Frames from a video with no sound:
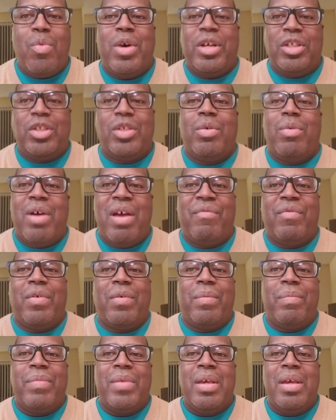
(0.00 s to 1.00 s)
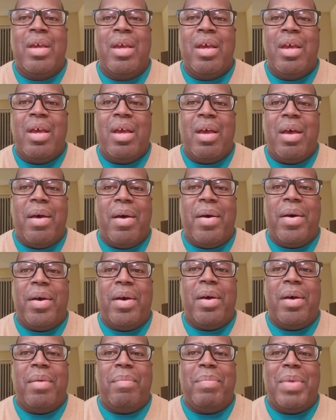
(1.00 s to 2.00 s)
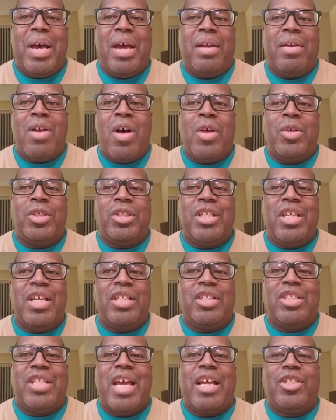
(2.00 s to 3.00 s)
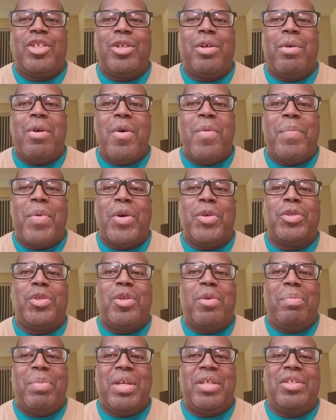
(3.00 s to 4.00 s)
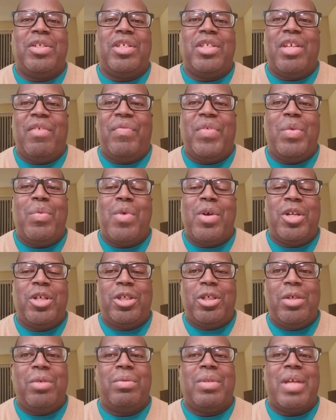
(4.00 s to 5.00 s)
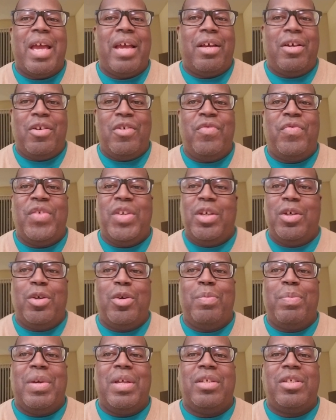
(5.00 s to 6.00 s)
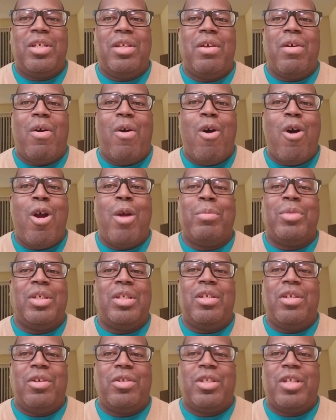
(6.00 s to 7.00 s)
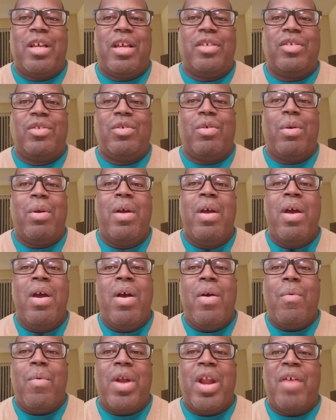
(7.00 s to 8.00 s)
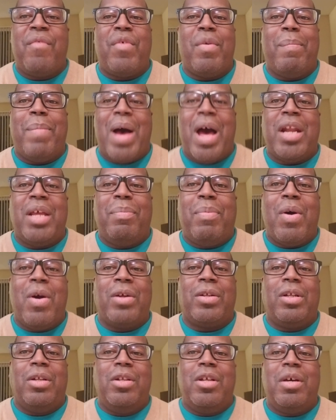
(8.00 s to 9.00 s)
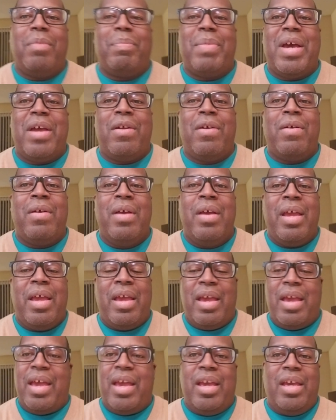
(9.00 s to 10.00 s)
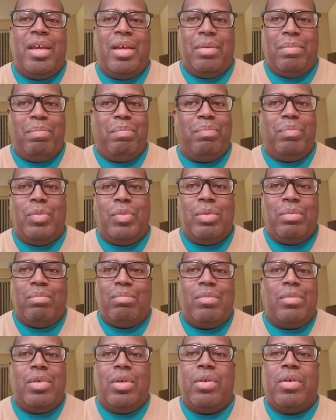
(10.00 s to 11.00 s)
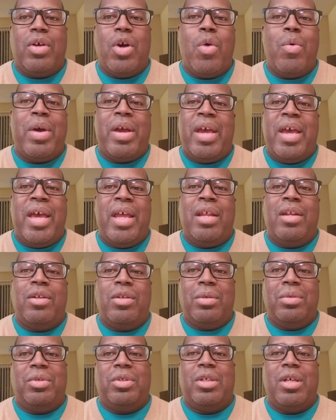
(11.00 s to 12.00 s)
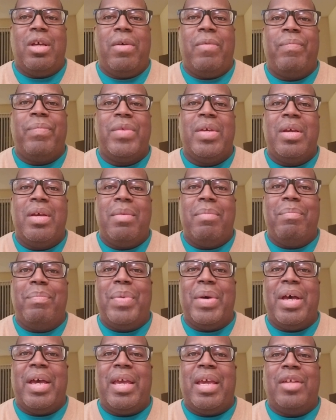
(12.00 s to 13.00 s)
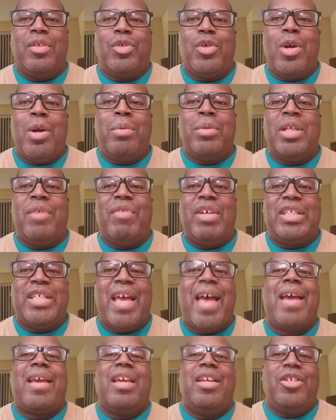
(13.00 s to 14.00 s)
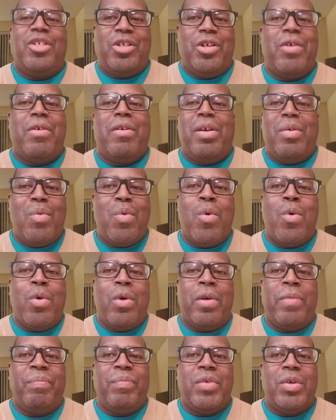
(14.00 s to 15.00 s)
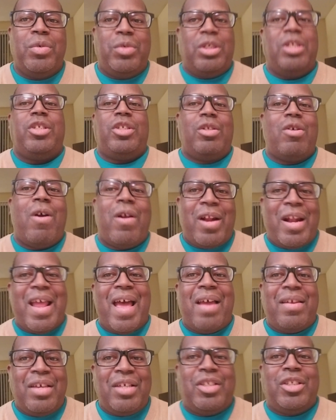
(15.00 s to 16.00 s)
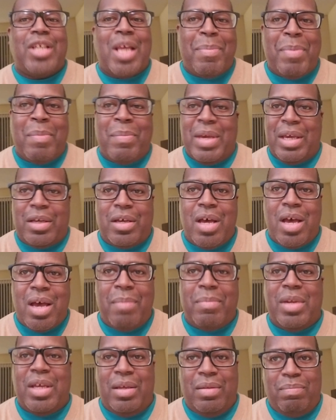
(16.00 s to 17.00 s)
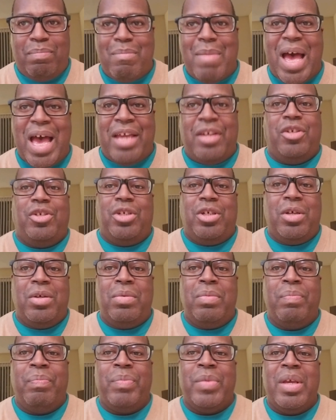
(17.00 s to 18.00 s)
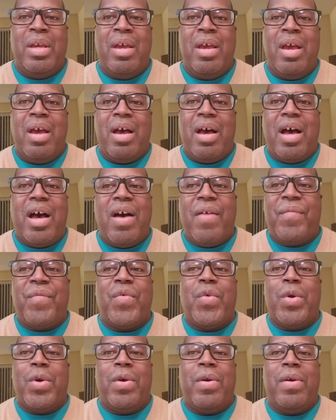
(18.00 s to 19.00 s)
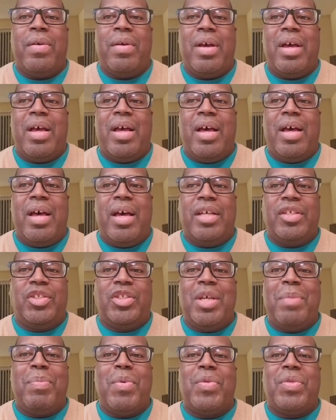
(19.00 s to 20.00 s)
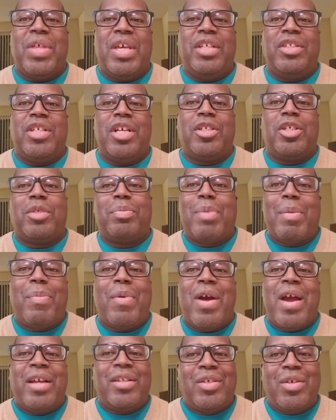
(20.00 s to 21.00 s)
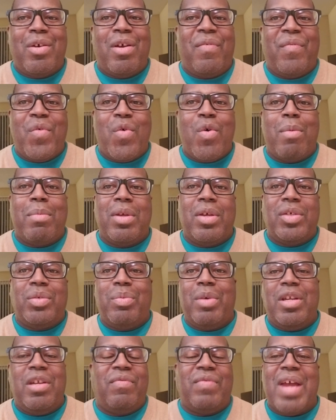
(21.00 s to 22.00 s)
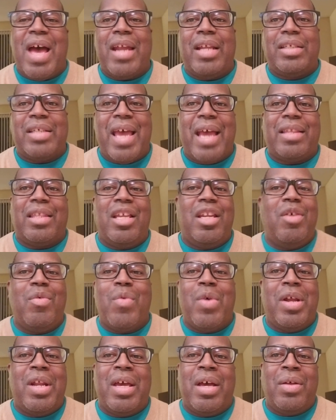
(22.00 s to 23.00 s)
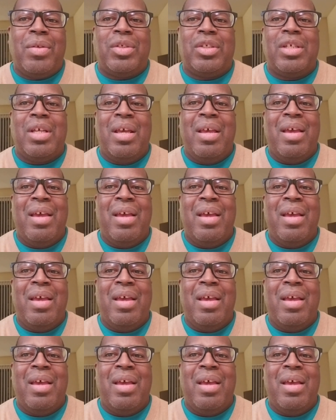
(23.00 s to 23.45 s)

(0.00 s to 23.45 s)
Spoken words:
whatsoever. But in all sense, that's your own personal business. If you want to shoot that goofy goop into your arms and your chest or whatever body part to look better, hey, you go ahead and do so. But in terms of attacking Jerry Ward, who just started out his supplement company, mind you, for a simple thing such as proprietary formulas when you've not attacked anyone else